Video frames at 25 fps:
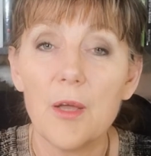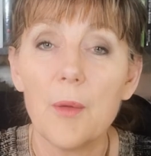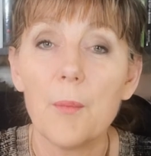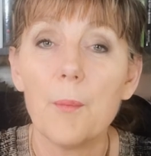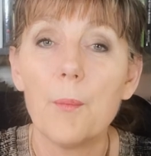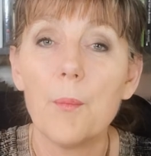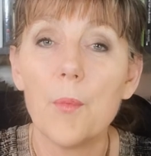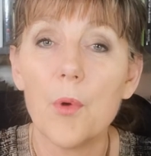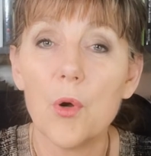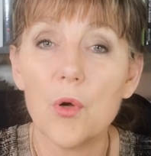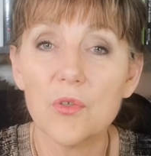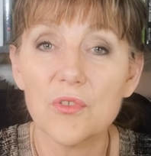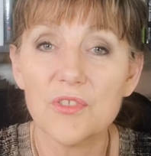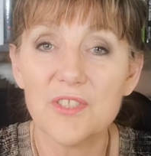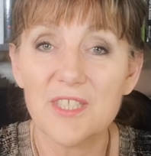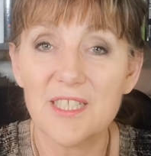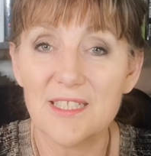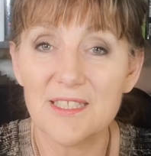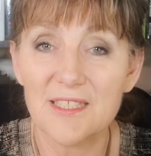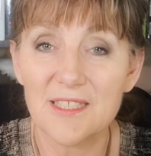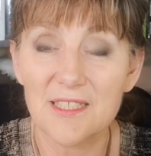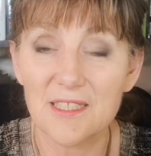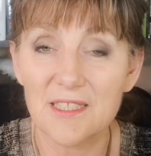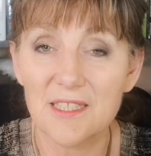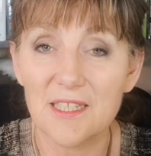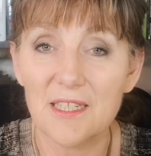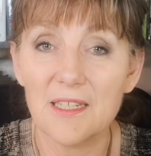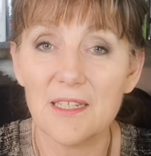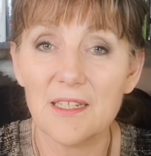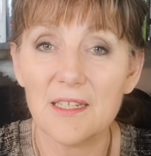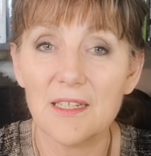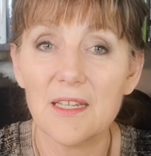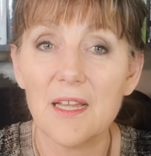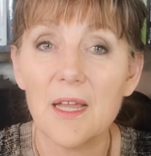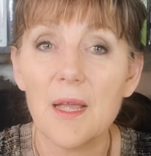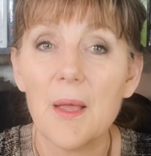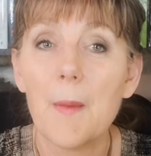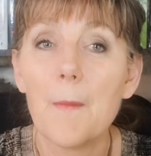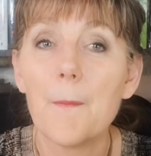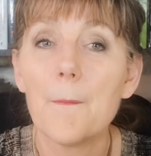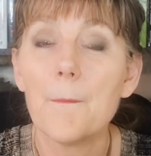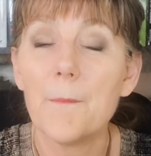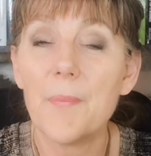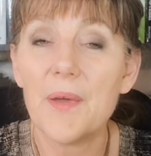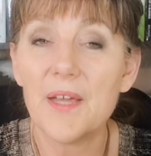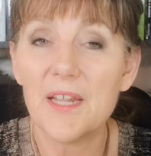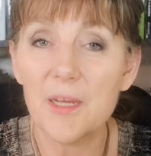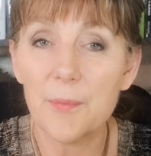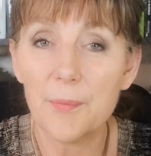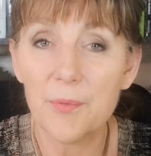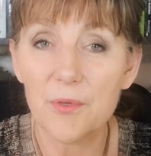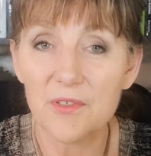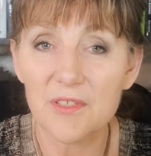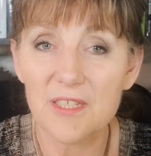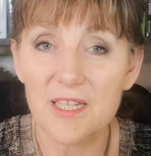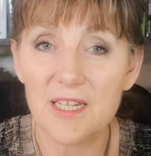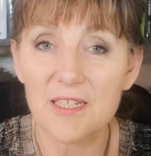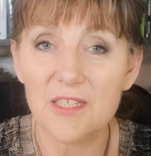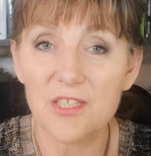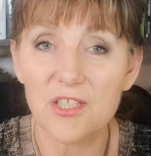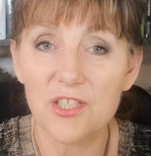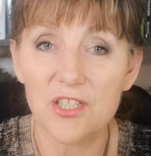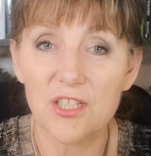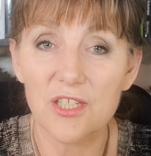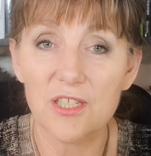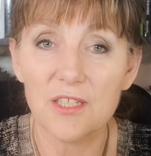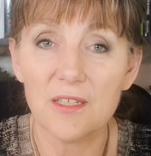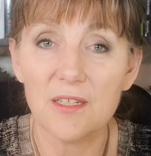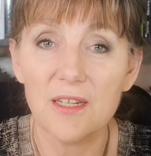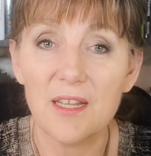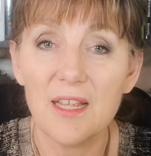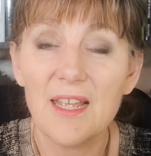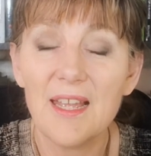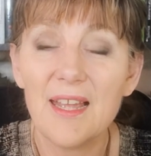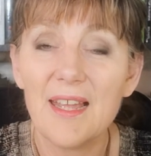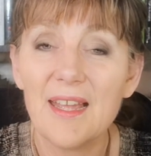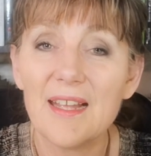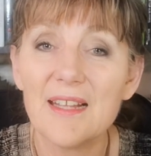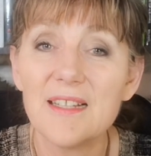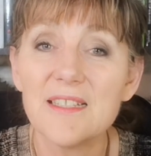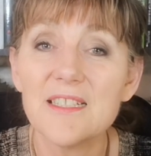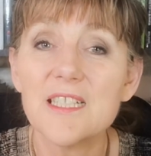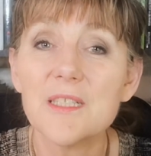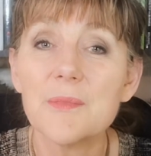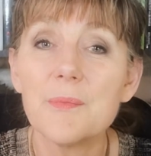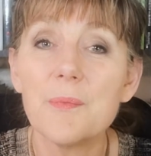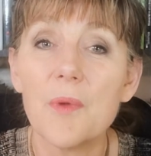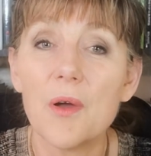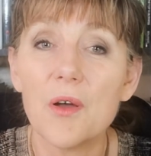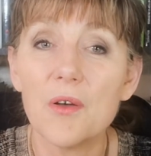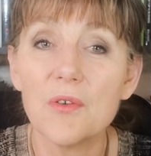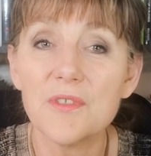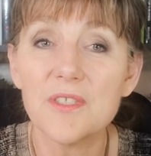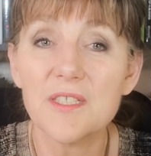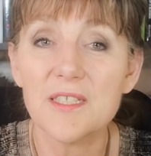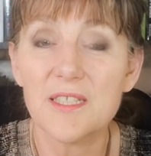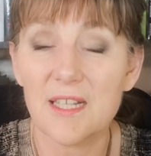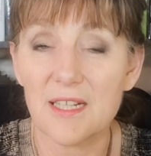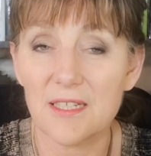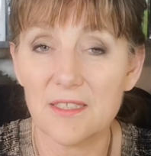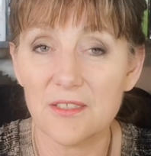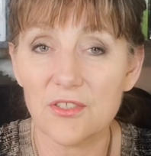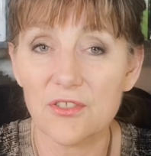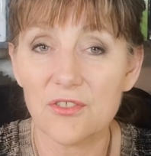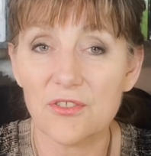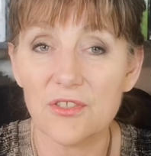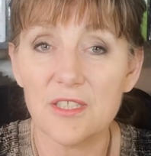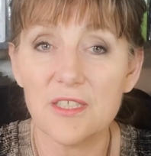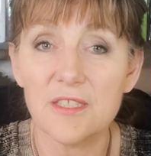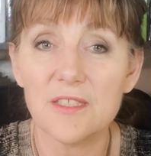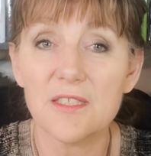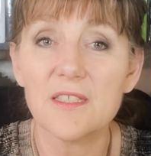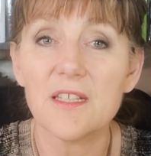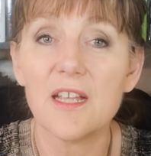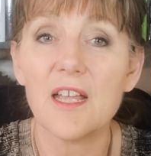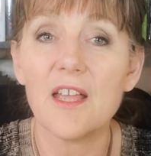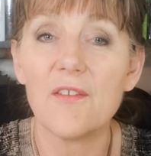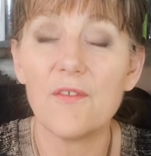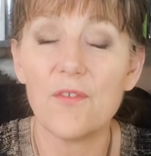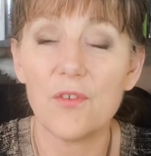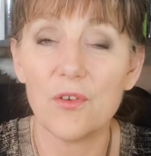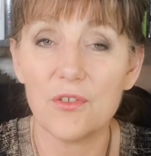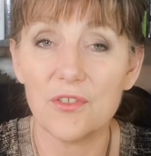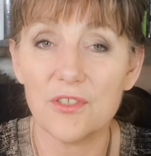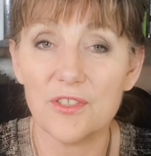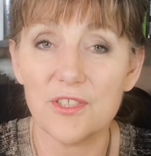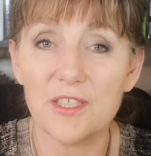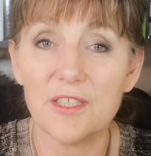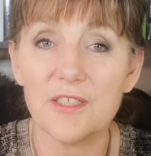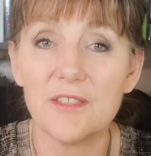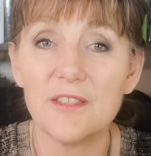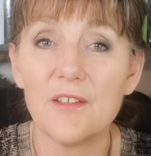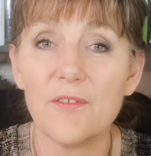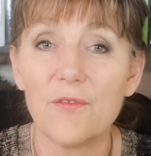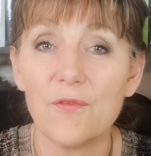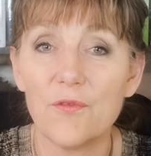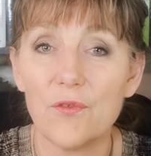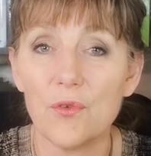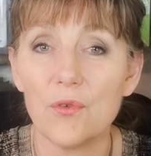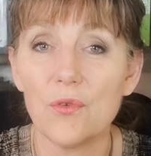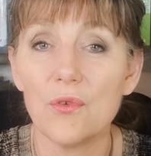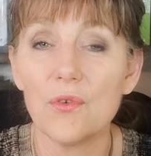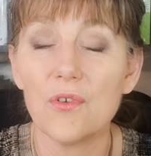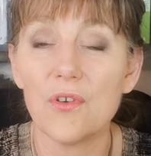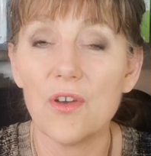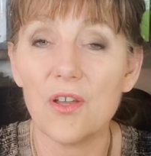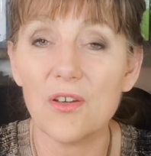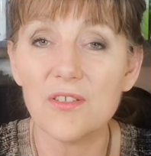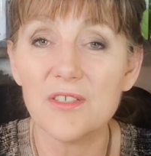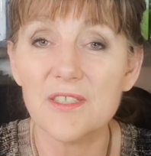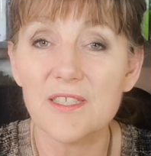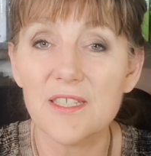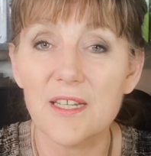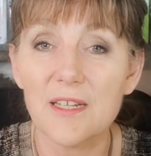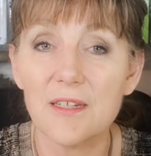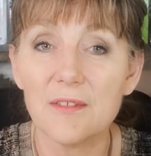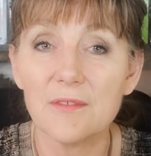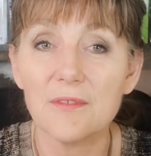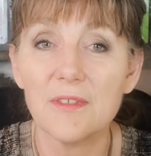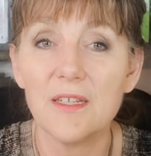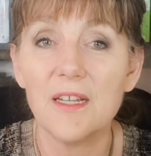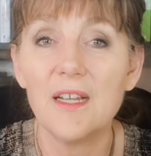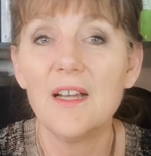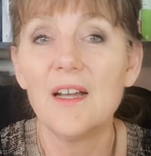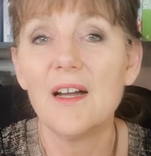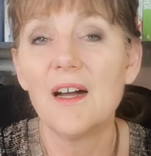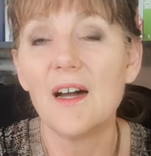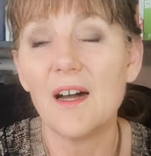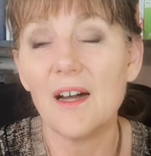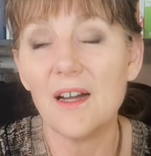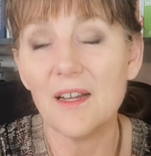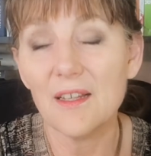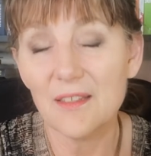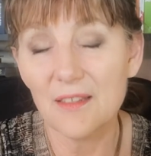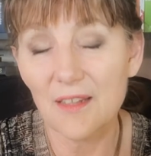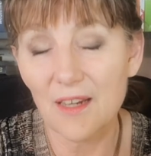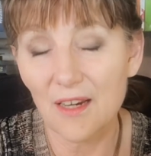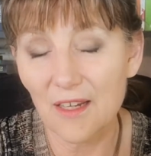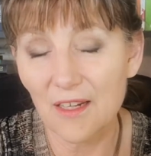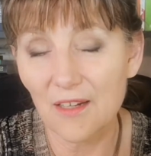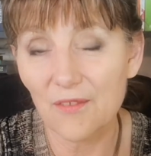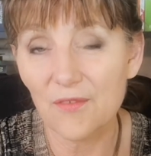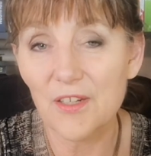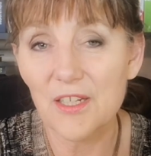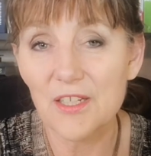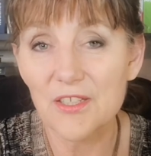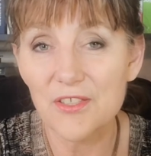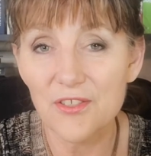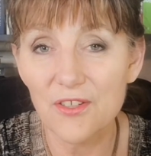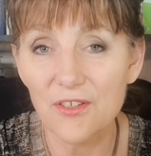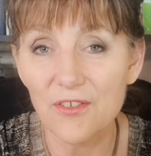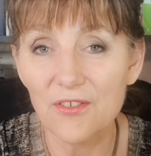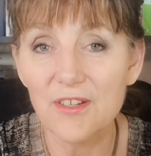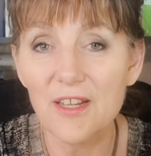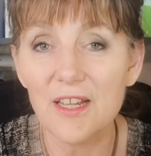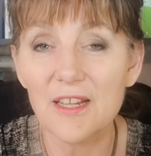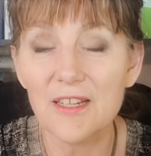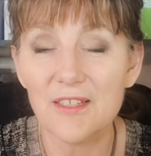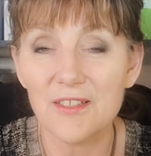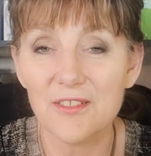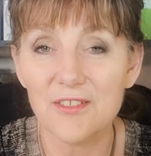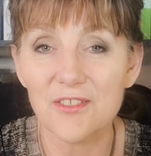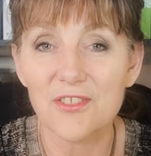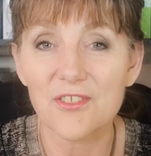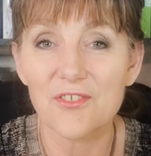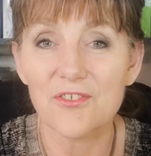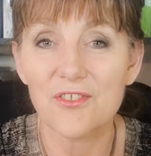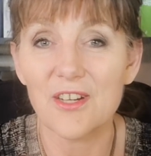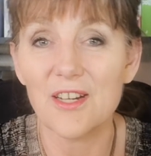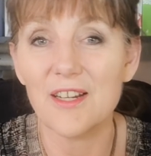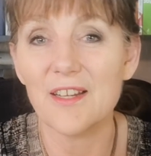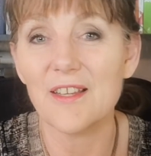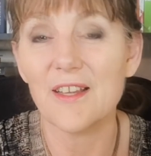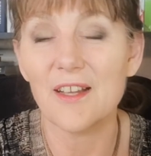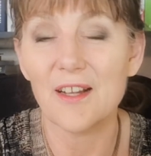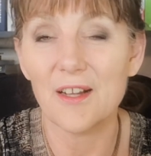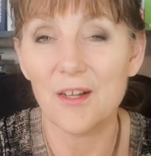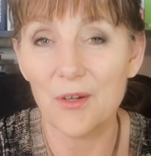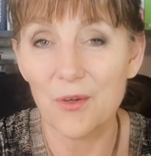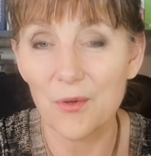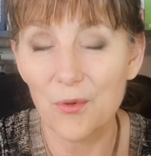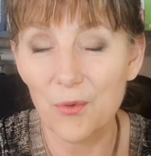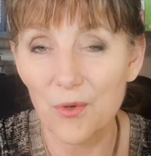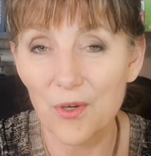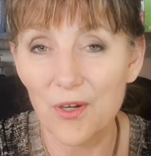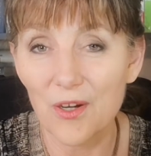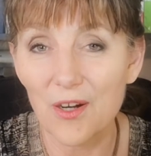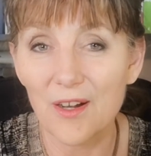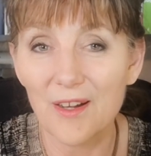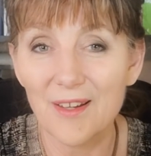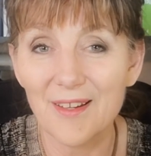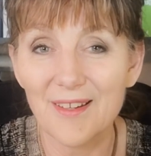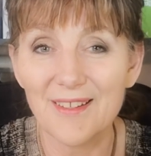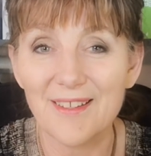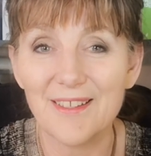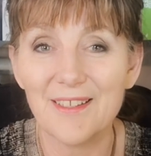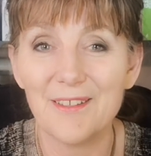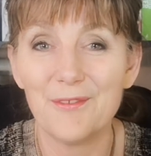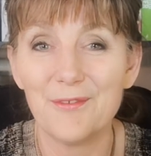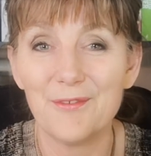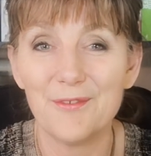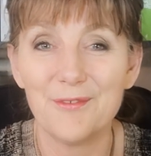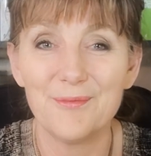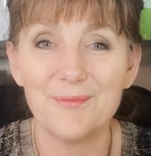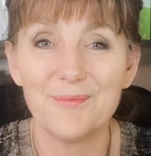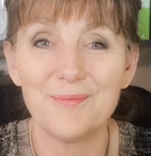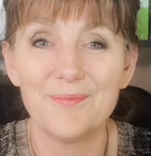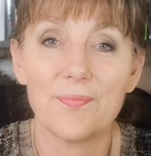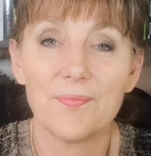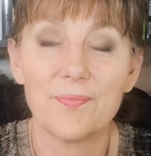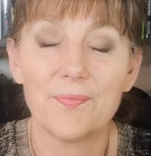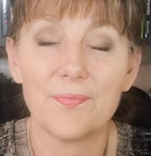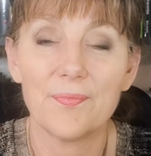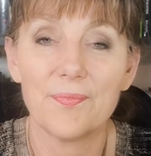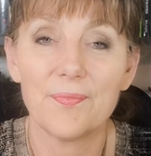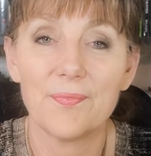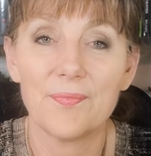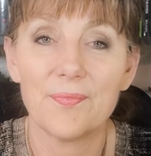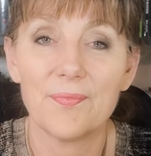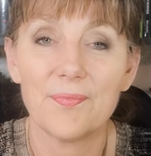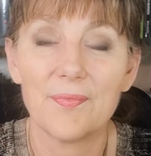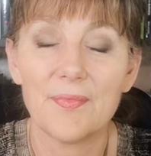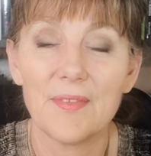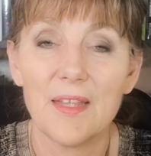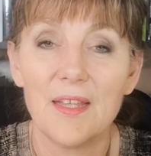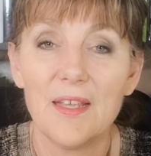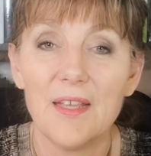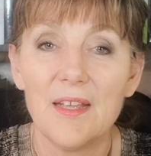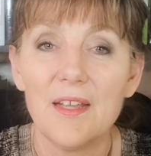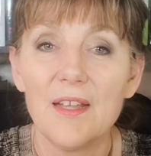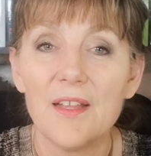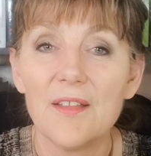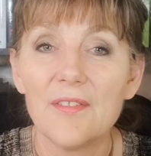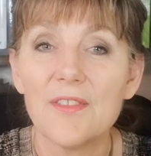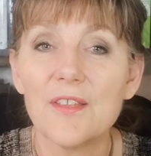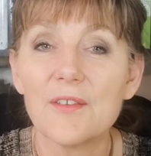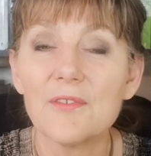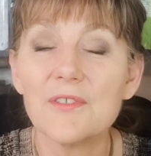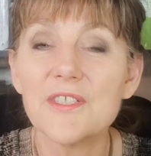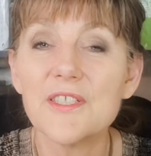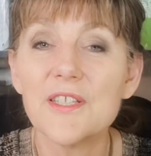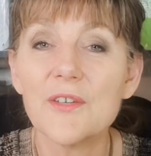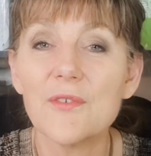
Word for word: more testing, better protection. Hence, most countries avoided the full lockdown, unlike Victoria in Australia, where I live. There is a